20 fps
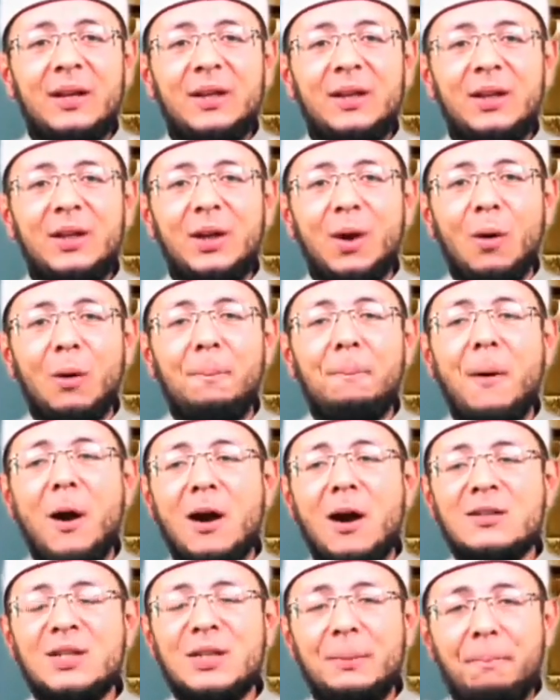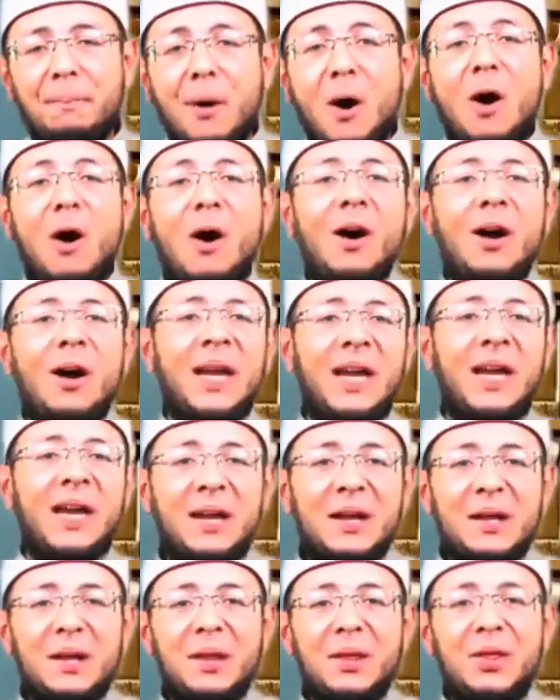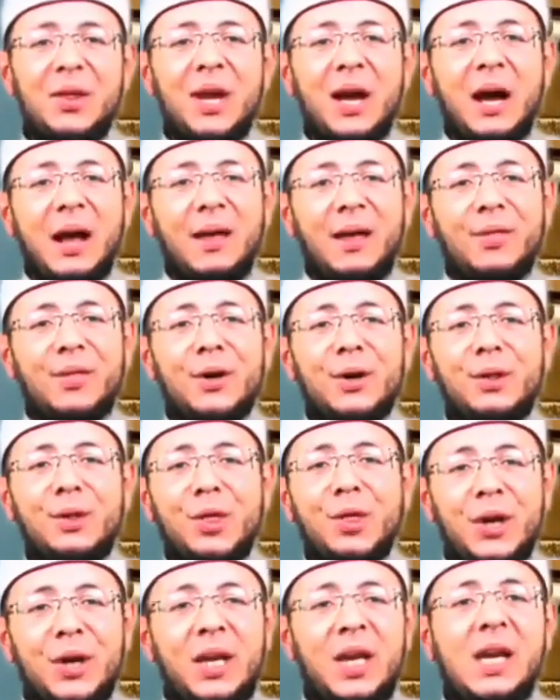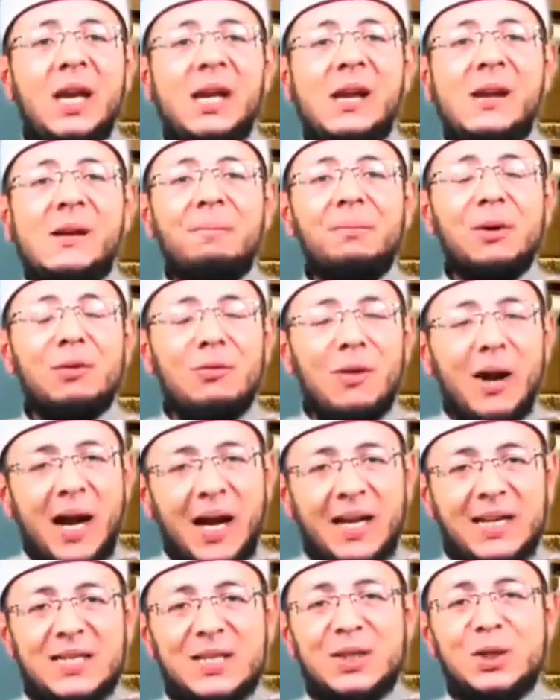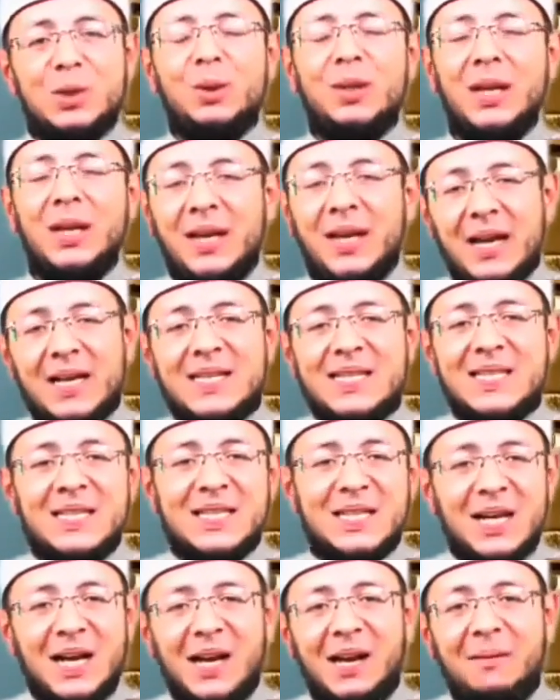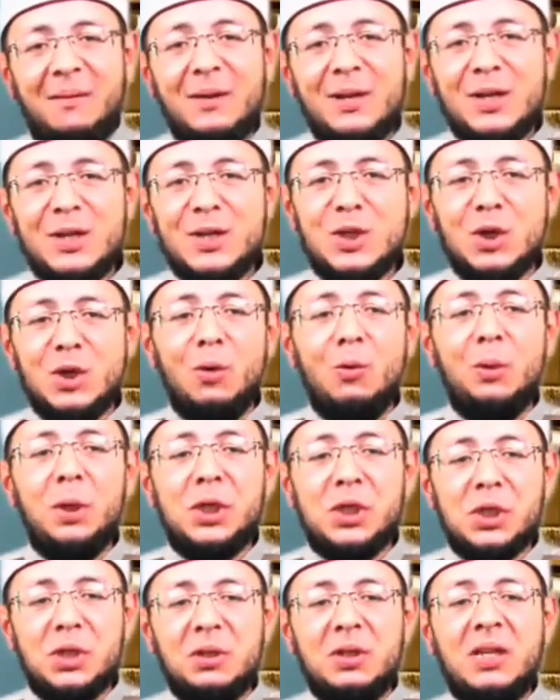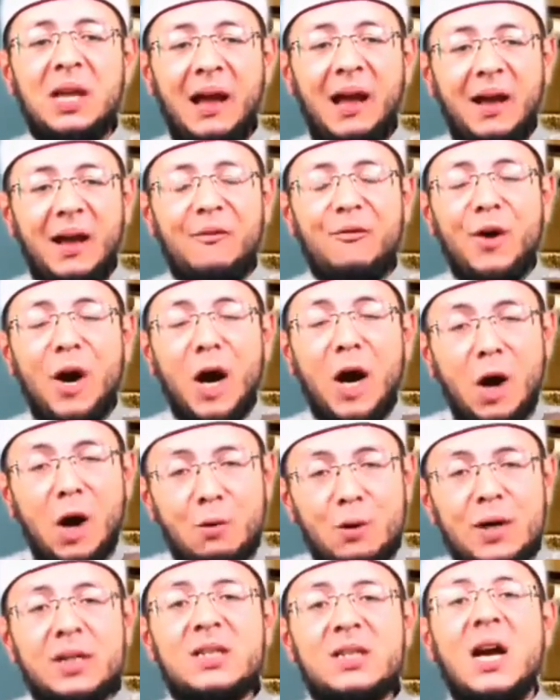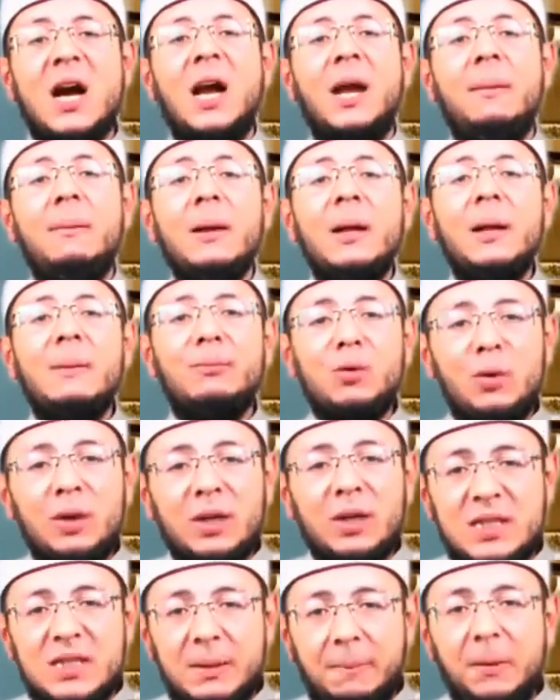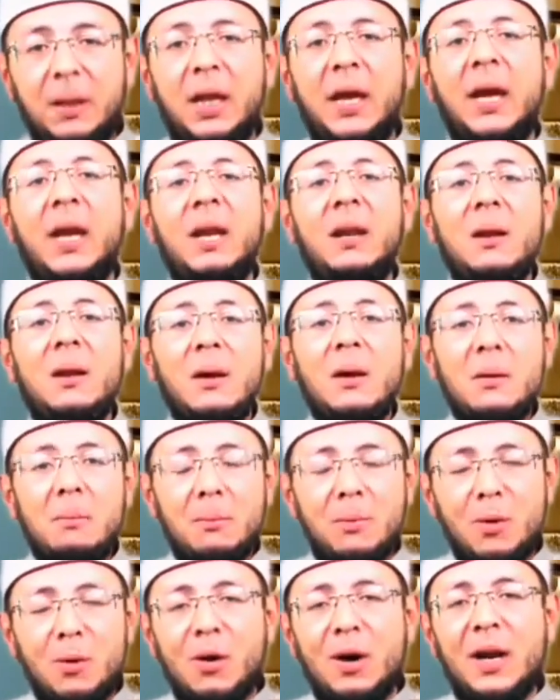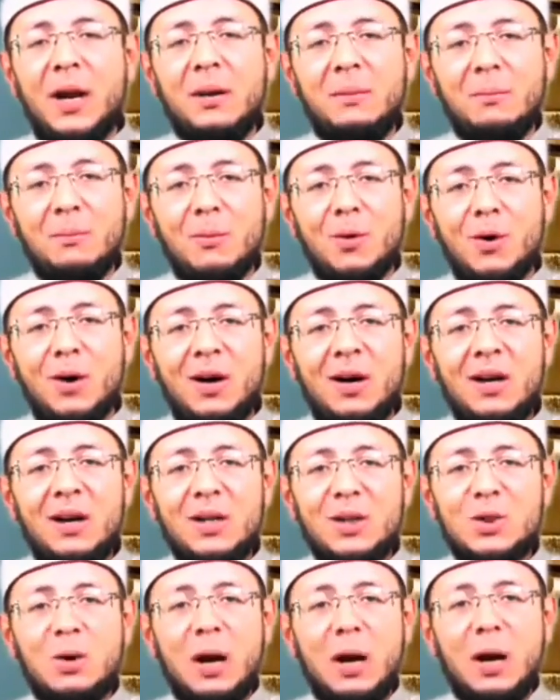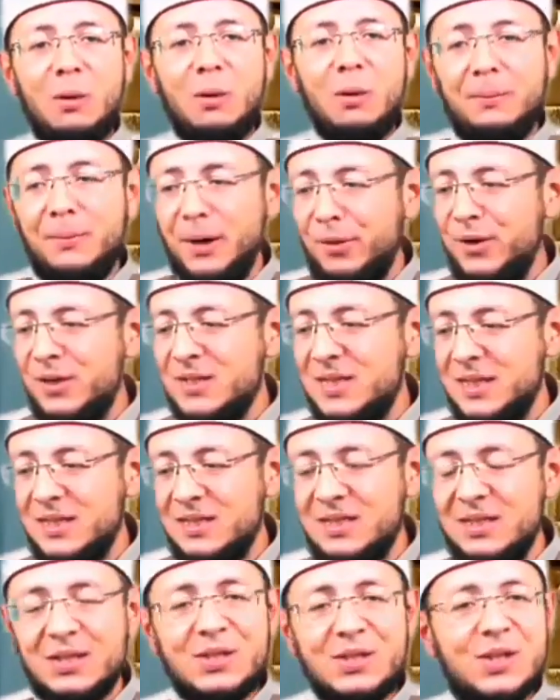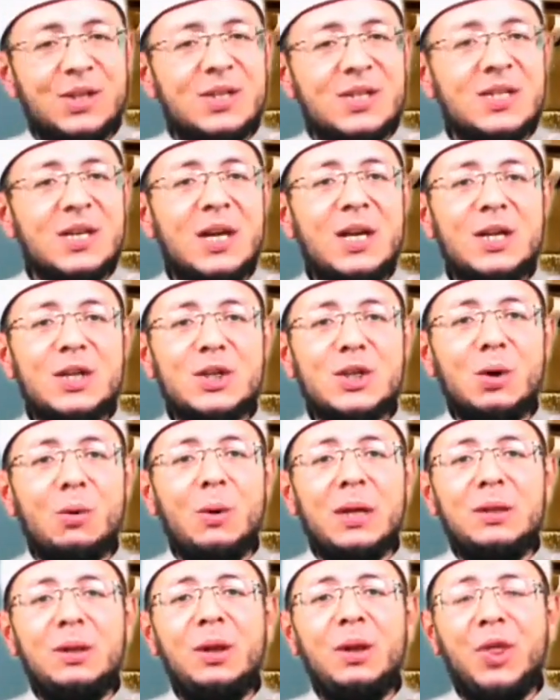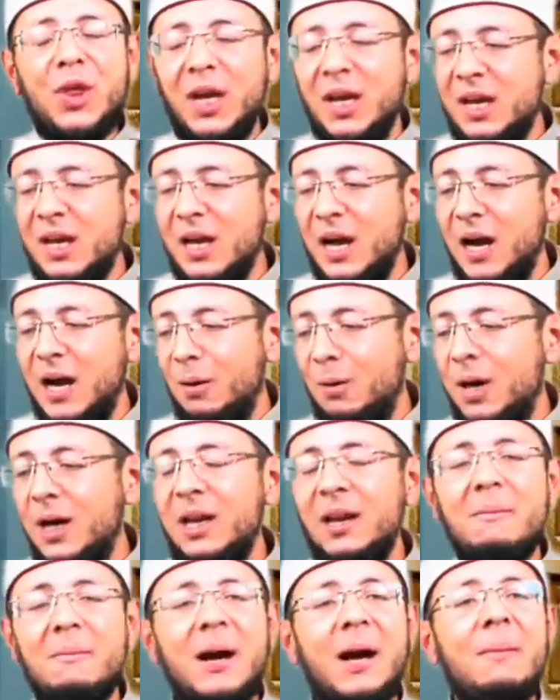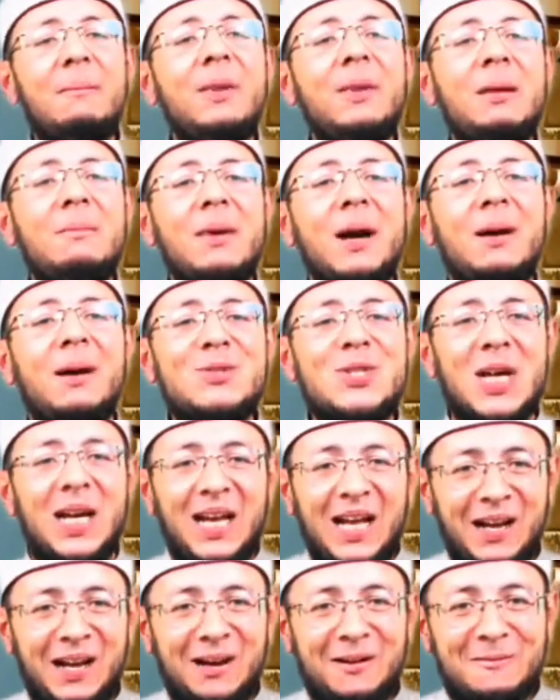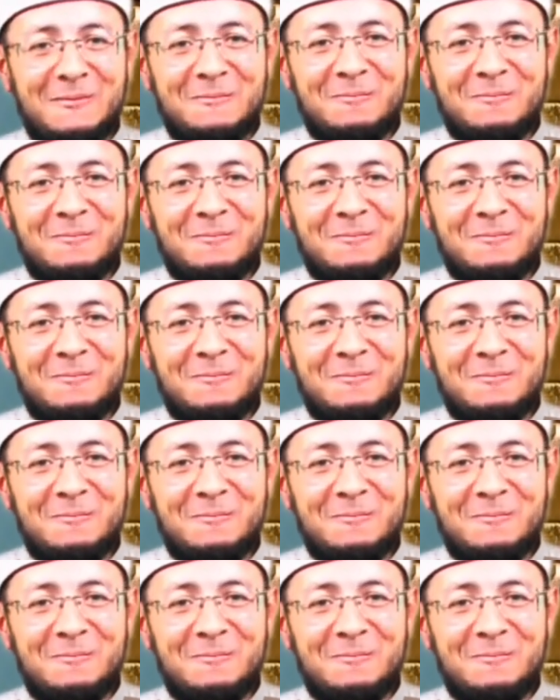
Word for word: you know, postponing the other three rights to the next time. So we should have our time to explain more and more to our brothers and sisters. So what do you think our Imam, Imam Jalal?